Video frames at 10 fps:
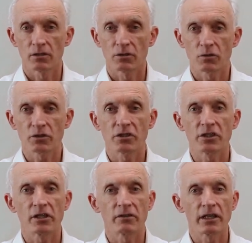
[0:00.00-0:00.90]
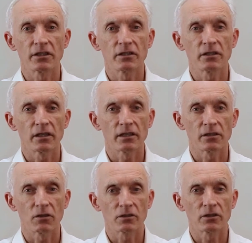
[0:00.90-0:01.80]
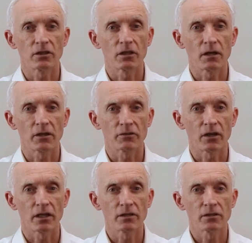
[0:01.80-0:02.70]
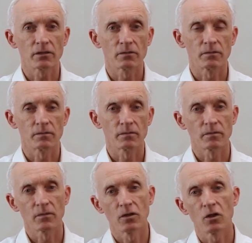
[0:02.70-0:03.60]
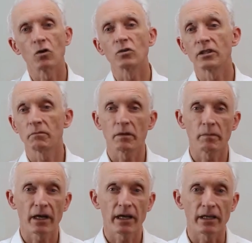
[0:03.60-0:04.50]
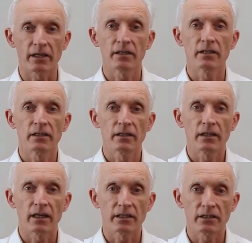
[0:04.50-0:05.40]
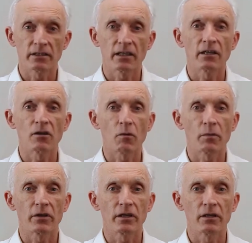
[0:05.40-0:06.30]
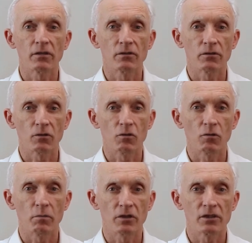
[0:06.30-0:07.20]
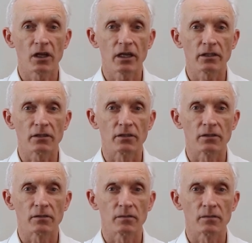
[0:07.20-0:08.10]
joint degeneration, as in osteoarthritis, or simply pain, as in tendinopathy or bursitis.